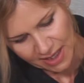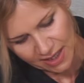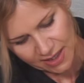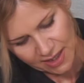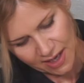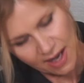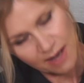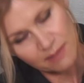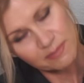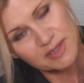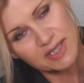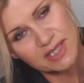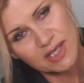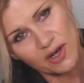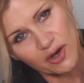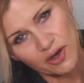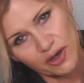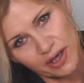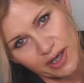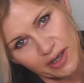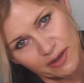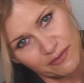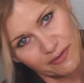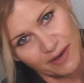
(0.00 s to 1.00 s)
I'm
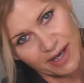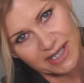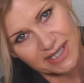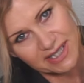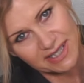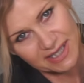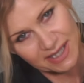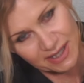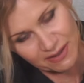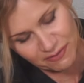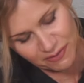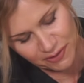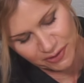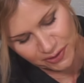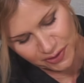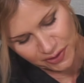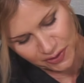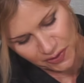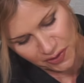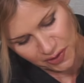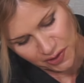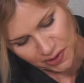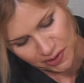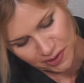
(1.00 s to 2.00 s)
sorry if I sniffle,
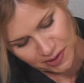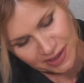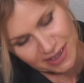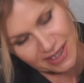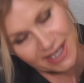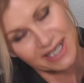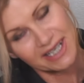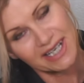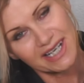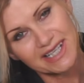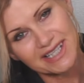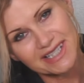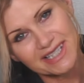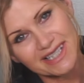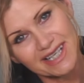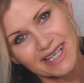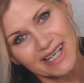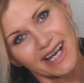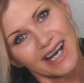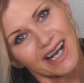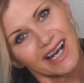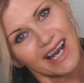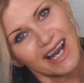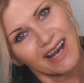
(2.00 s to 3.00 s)
y'all. Like I said,
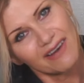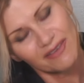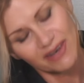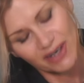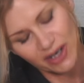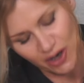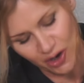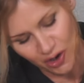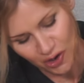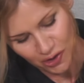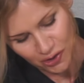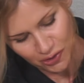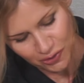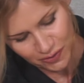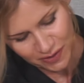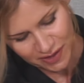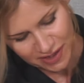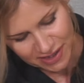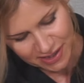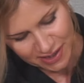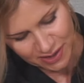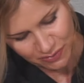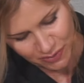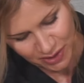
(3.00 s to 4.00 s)
I have a cold
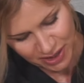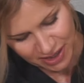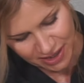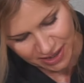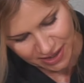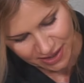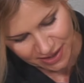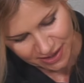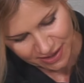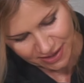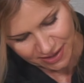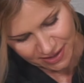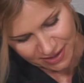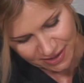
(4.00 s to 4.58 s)
this week.